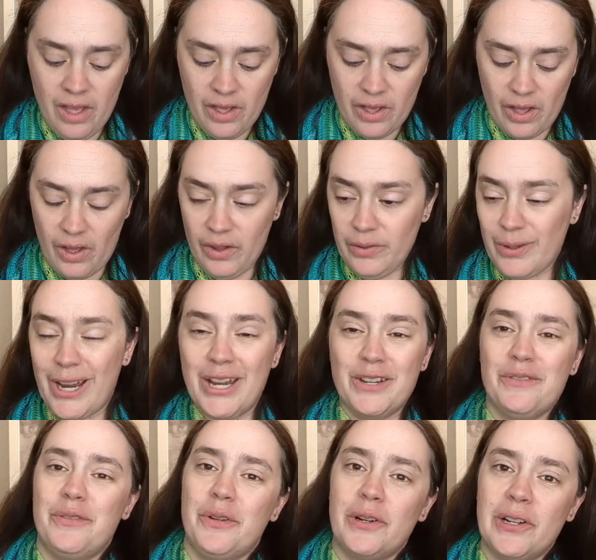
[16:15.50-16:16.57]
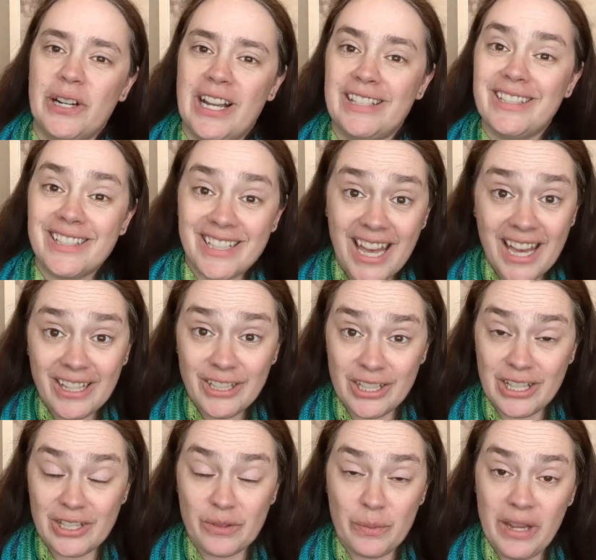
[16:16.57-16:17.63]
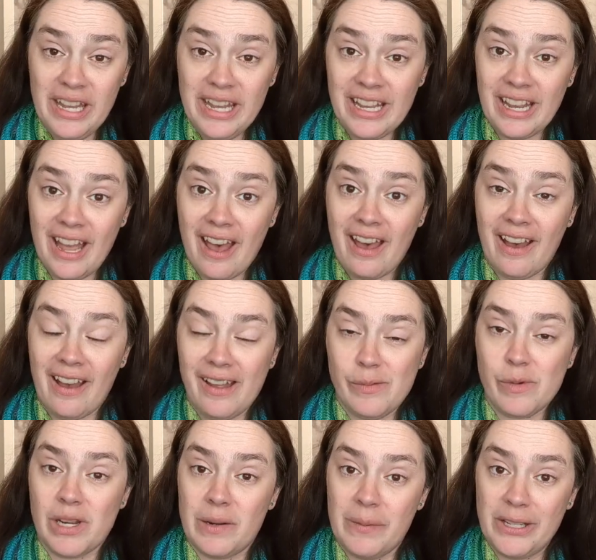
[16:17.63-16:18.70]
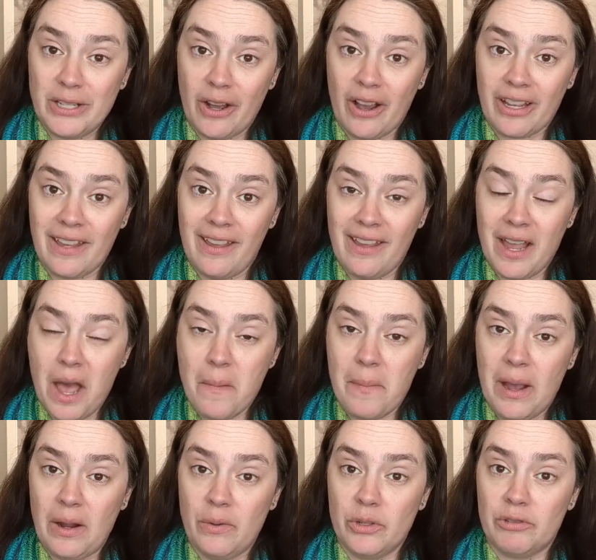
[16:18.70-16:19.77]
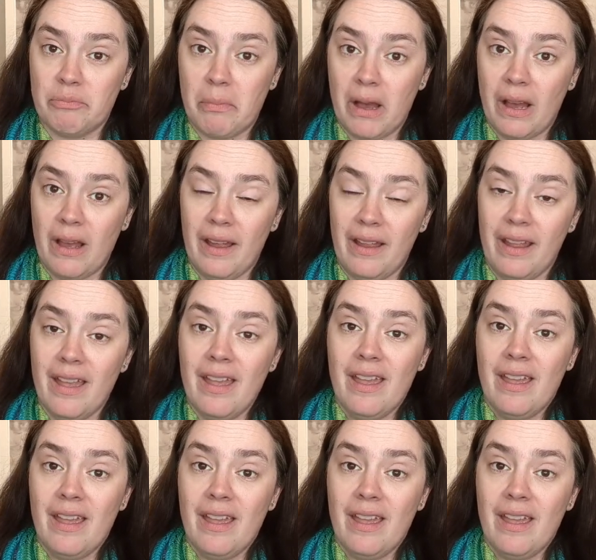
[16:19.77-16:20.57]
All right, for stash this week, I'm going to be talking about my